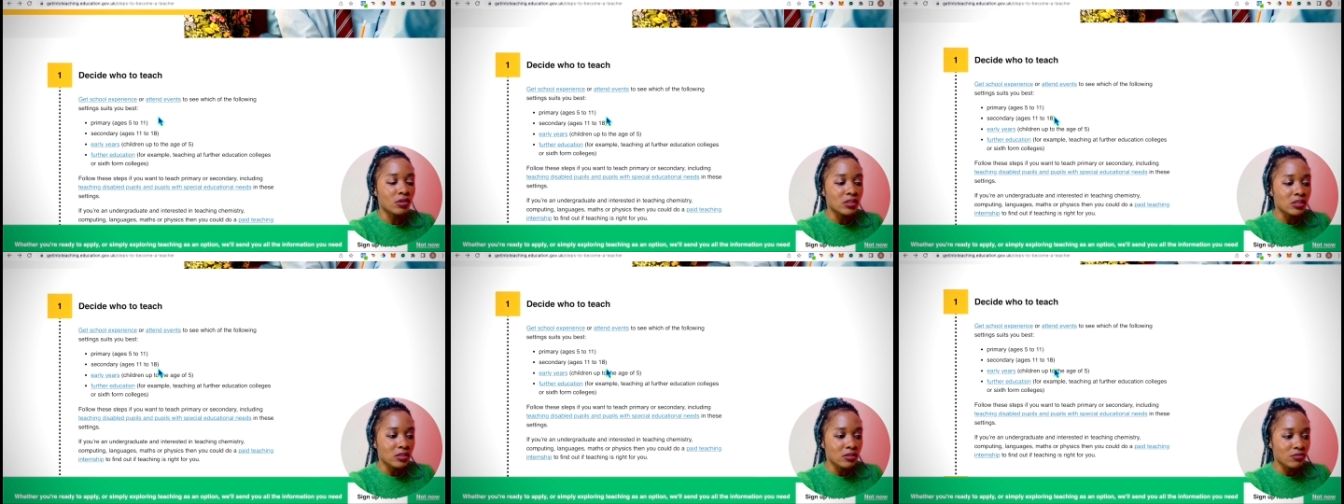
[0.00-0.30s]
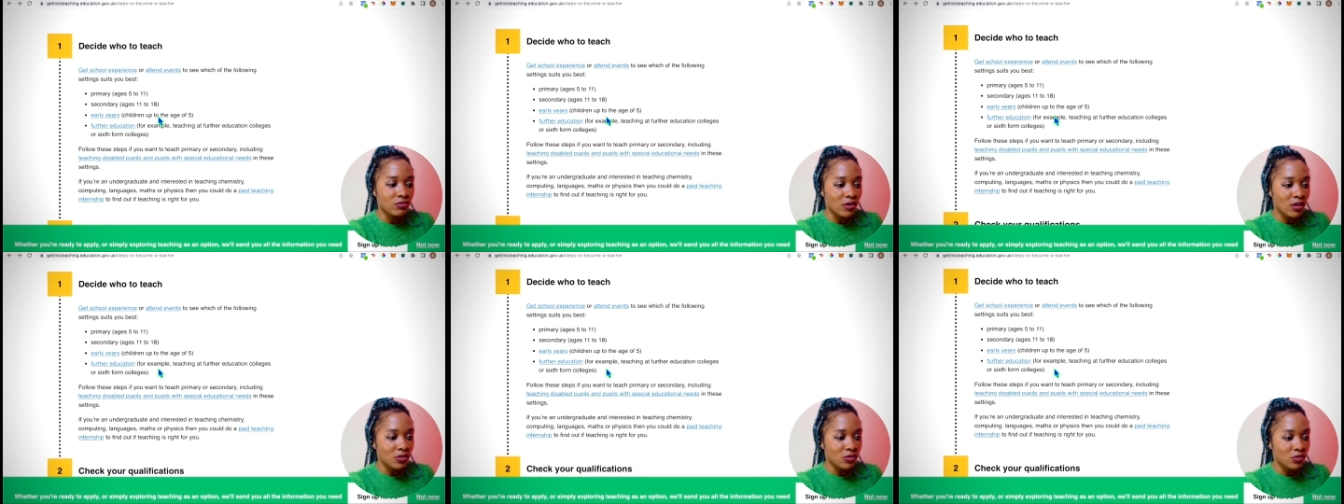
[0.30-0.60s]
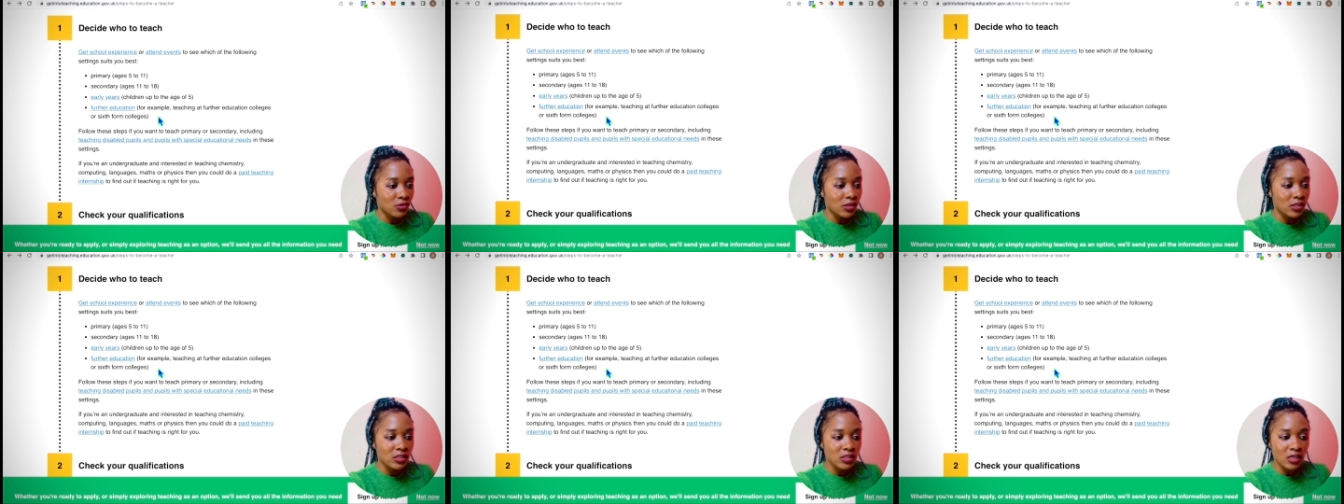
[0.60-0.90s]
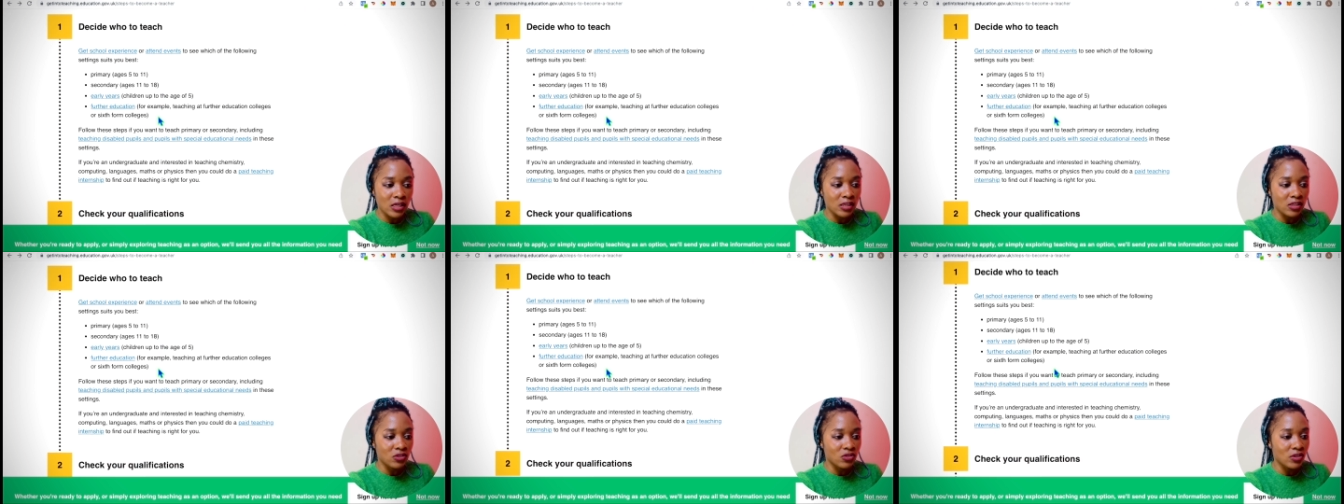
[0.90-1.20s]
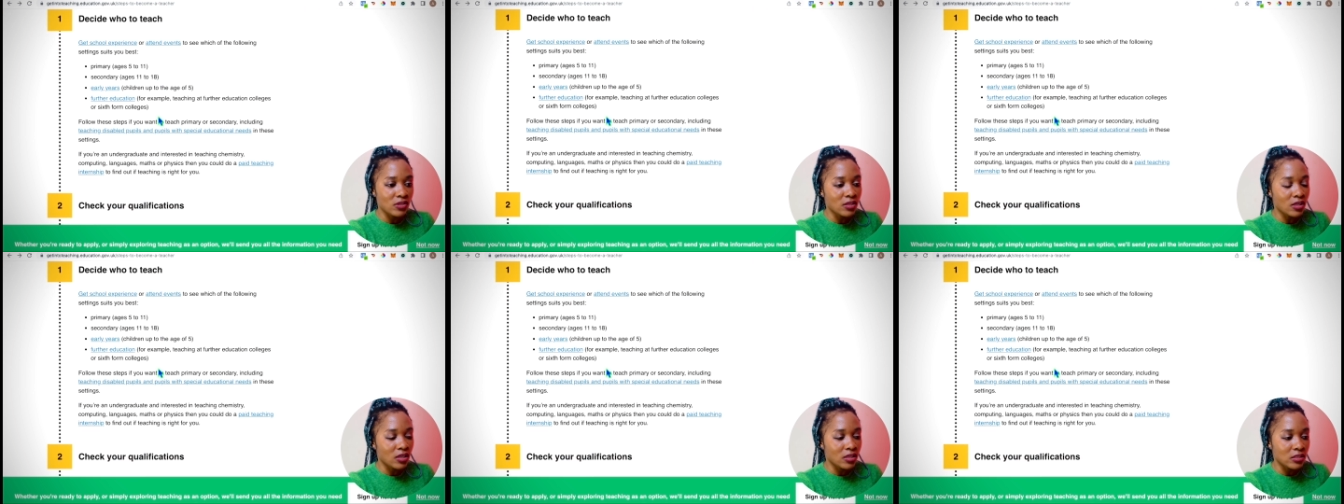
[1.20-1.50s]
undergraduate and
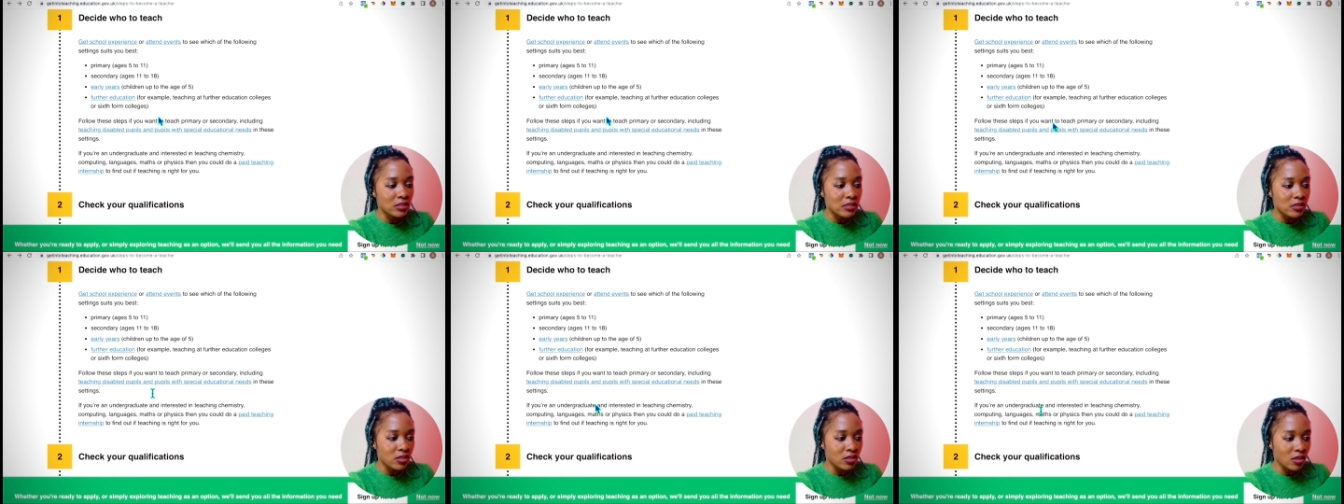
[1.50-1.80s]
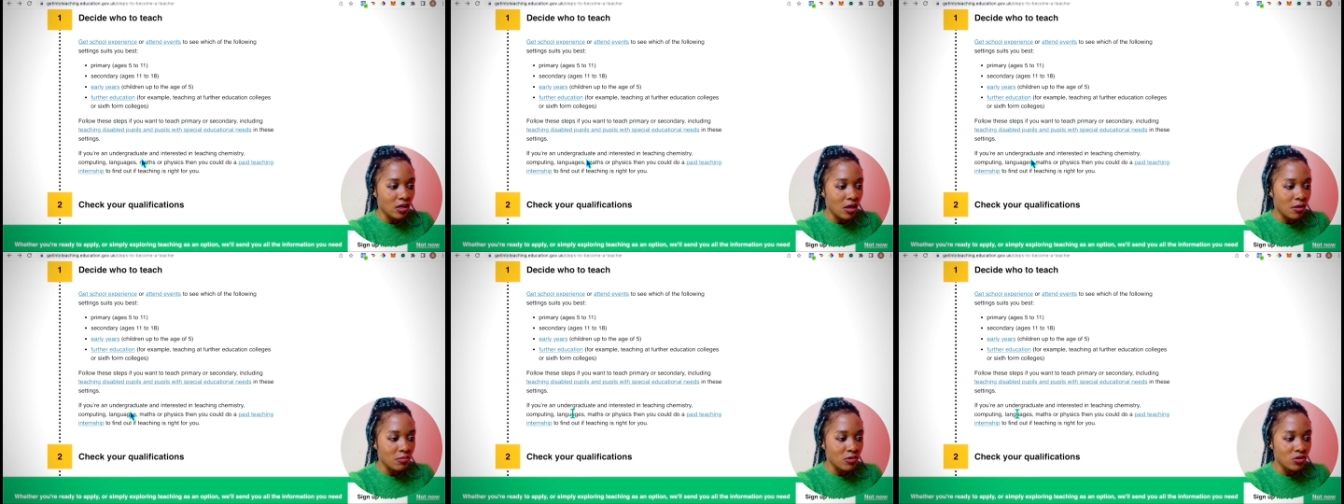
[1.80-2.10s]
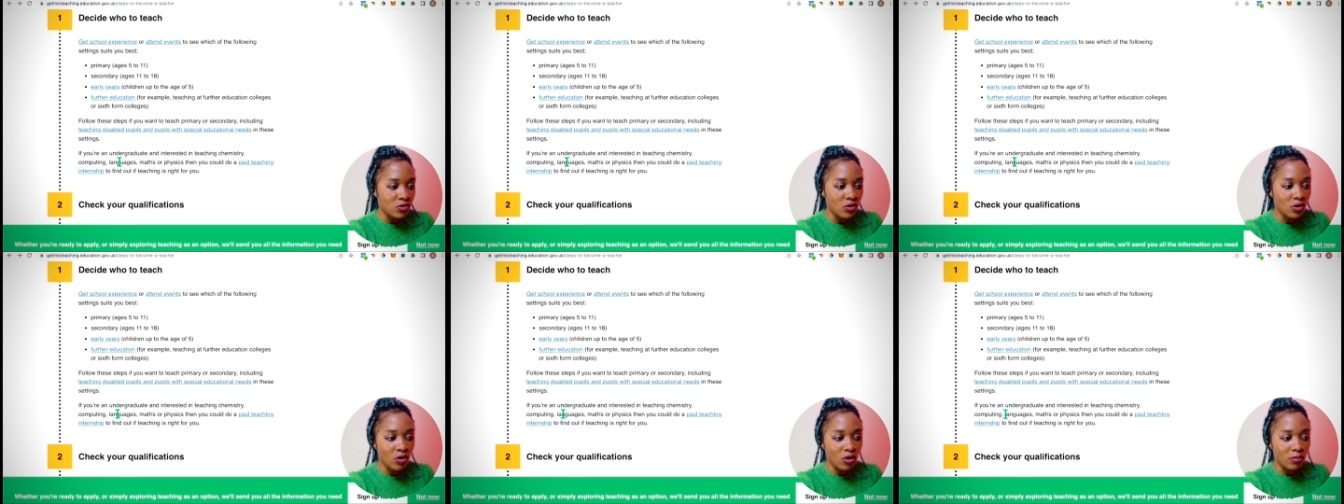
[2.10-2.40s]
interested in teaching chemistry,